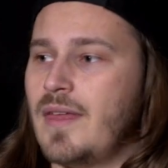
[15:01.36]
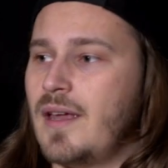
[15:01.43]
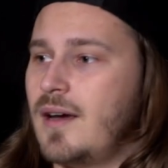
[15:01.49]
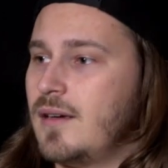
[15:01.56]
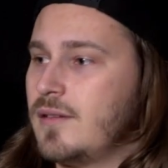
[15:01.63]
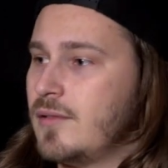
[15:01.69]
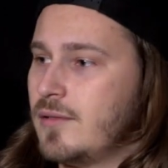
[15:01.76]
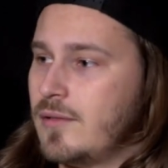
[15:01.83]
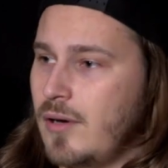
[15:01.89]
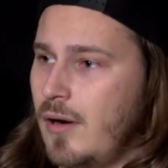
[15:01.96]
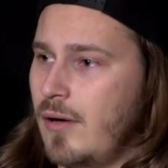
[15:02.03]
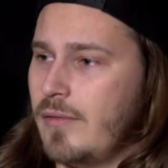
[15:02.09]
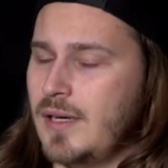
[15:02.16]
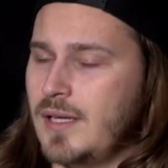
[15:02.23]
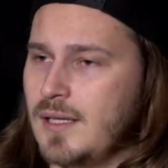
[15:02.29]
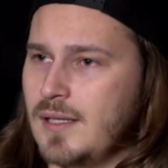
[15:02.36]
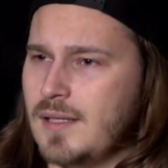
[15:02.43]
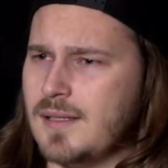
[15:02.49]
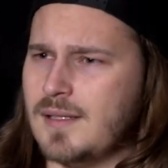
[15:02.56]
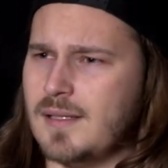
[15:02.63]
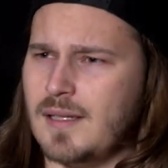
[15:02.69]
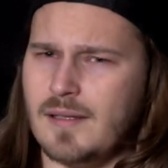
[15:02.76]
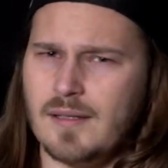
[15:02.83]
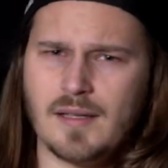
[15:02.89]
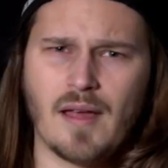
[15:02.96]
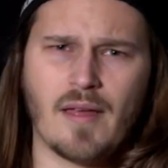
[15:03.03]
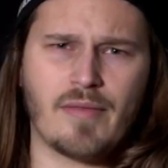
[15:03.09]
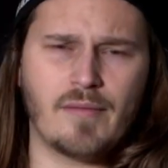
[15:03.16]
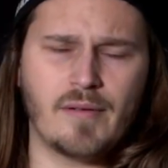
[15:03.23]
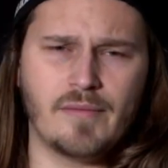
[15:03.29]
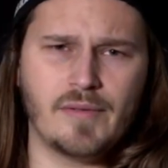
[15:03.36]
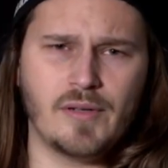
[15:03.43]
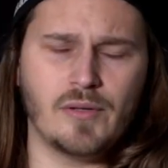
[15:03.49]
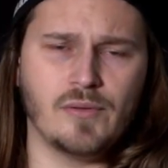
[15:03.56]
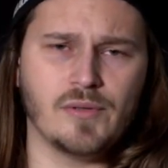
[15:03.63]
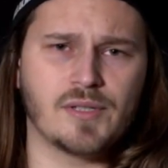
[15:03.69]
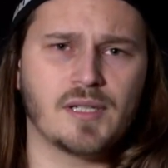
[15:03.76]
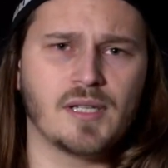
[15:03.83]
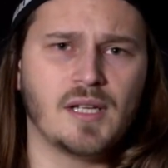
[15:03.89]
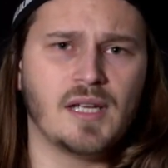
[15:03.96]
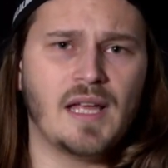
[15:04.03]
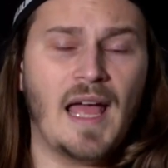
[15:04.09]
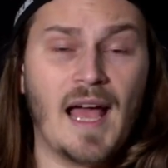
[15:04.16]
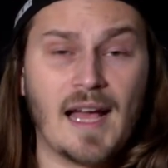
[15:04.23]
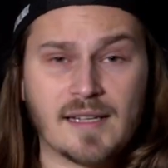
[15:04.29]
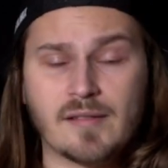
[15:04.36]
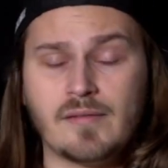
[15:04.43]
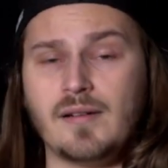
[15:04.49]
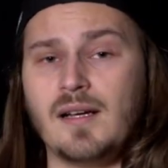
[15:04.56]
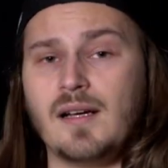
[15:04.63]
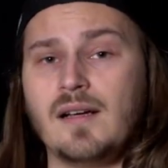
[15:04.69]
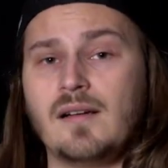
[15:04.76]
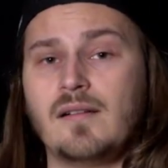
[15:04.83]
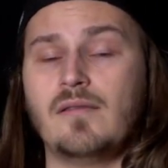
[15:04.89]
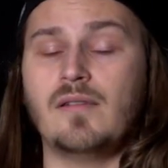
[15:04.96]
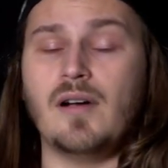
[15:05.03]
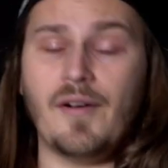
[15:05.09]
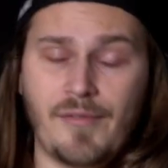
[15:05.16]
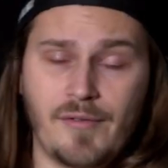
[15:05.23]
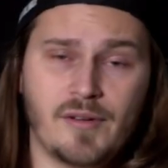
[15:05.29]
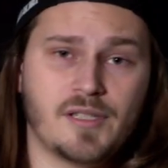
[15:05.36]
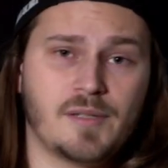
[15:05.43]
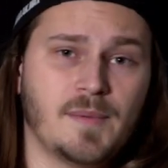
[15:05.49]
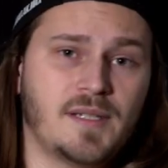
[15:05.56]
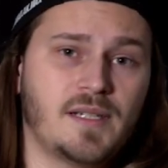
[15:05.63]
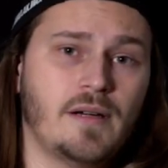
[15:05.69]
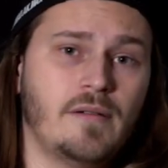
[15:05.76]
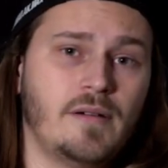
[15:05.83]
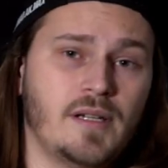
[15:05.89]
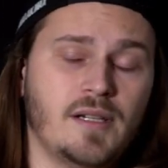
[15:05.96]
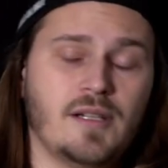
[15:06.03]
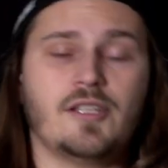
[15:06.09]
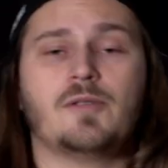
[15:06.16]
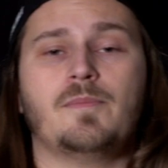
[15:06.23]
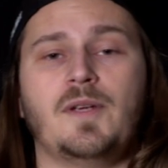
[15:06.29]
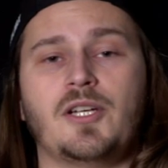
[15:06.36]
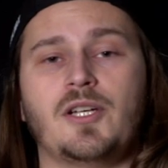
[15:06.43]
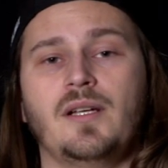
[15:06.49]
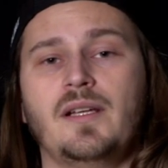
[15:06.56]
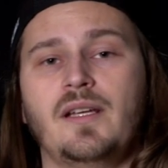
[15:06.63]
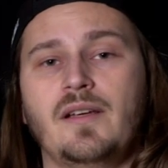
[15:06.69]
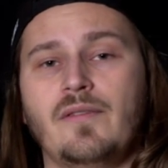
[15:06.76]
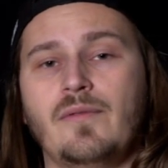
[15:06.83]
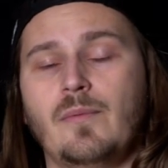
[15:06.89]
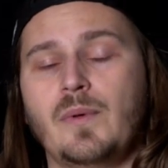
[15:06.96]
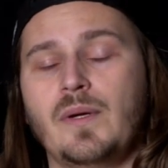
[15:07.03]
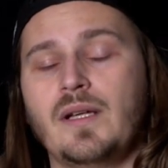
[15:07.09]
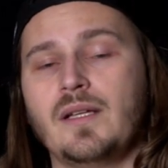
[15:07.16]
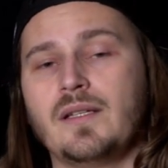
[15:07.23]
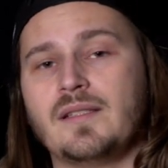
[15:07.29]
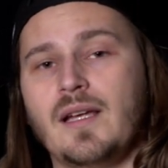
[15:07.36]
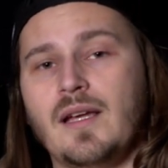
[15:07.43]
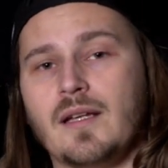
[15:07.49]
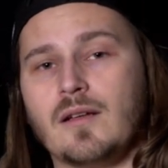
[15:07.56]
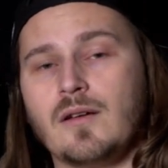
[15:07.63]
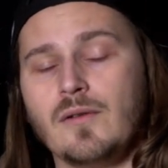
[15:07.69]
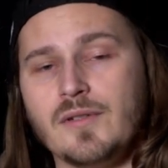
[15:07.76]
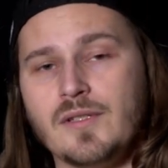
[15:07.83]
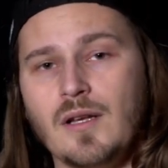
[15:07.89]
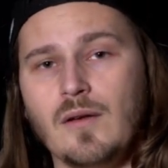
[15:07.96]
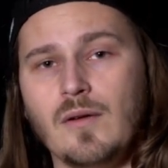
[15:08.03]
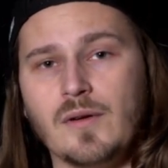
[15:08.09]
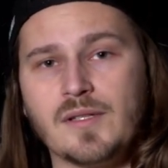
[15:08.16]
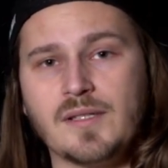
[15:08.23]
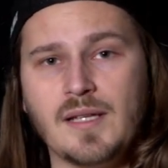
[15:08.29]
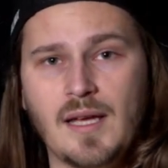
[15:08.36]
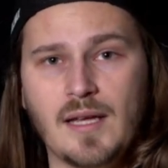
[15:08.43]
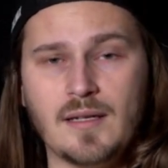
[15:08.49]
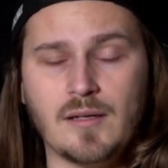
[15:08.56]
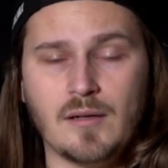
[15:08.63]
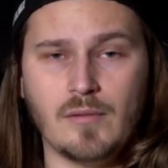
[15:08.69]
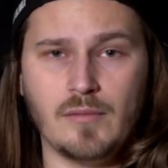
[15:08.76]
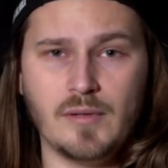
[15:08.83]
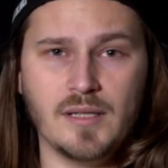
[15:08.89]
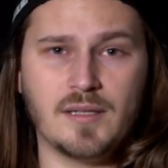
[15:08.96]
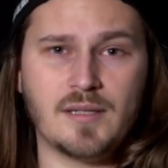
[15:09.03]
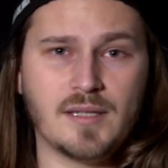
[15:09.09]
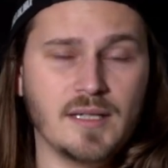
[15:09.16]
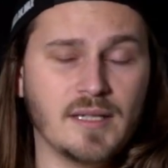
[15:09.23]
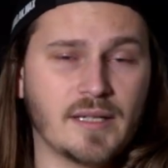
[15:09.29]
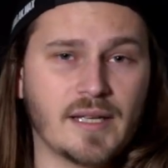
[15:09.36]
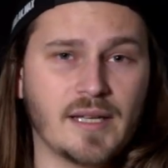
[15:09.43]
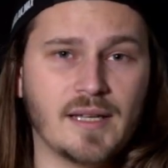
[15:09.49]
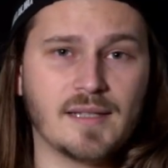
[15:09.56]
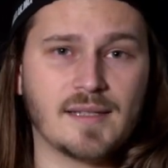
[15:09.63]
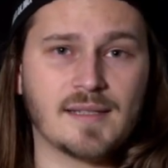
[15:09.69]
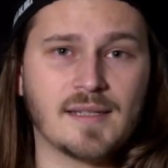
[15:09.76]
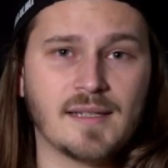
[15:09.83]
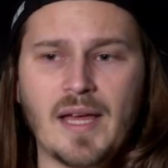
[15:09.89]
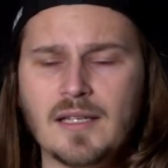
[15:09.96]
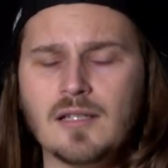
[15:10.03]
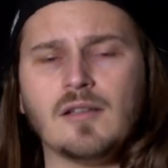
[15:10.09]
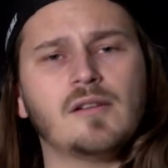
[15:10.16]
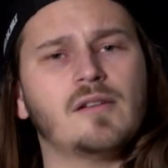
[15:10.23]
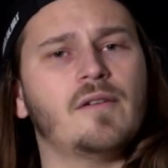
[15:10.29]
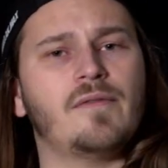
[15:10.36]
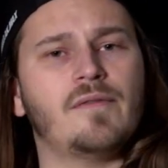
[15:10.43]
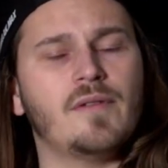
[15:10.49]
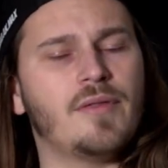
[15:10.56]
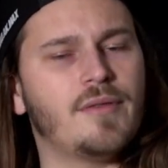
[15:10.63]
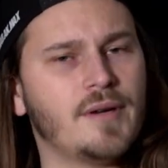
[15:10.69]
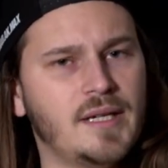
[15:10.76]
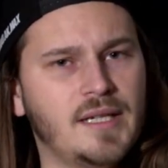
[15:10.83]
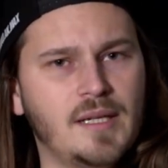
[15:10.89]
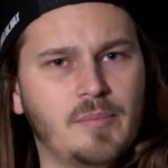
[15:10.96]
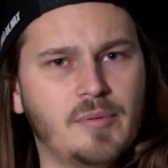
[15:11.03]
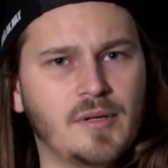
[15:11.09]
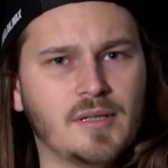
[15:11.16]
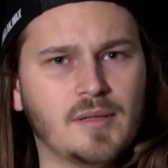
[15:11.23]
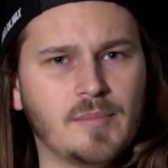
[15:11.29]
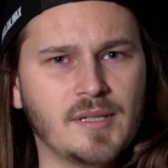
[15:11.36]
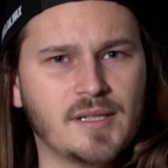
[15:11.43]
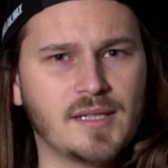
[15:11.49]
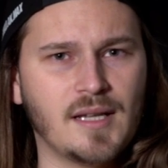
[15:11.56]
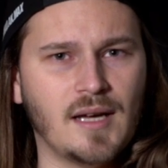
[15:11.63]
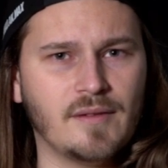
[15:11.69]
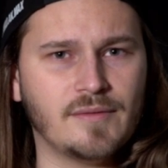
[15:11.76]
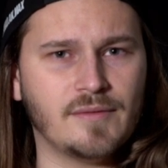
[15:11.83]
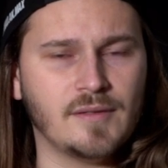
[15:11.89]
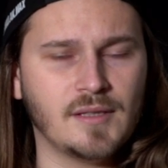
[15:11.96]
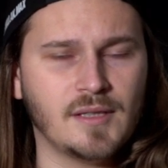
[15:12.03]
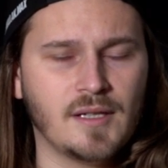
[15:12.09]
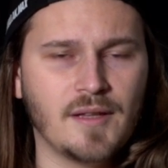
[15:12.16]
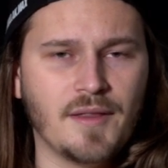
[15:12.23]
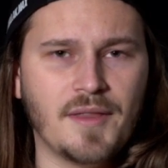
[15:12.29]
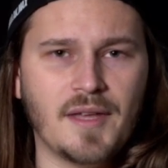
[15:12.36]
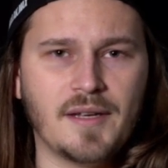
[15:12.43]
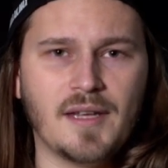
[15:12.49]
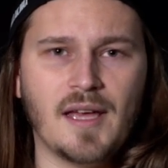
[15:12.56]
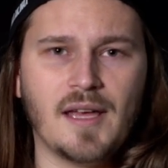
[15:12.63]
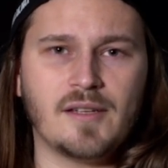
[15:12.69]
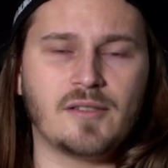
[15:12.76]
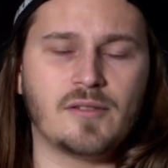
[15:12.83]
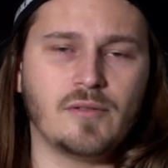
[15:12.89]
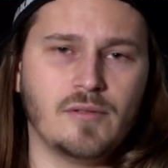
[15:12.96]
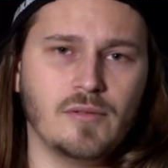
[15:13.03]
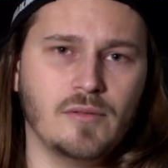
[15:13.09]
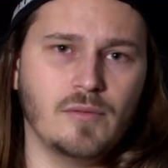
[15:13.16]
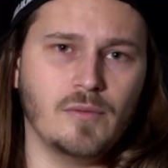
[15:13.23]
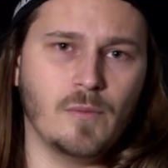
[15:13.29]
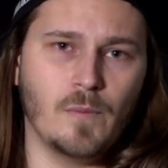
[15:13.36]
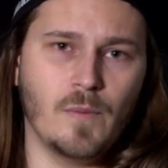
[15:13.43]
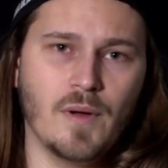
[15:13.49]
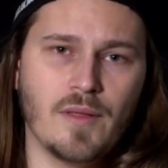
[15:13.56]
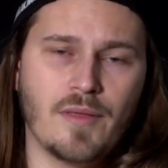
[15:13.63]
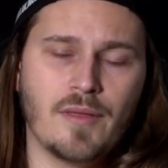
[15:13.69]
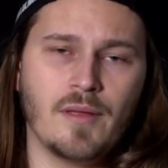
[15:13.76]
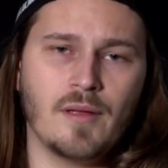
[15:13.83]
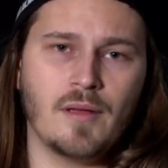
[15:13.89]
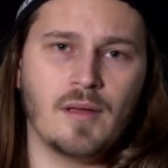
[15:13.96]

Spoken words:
there, tutorials, in-depth reviews, extra reference material, especially if we take closer looks at real steel kits, and a lot of 3D printable stuff that has to do with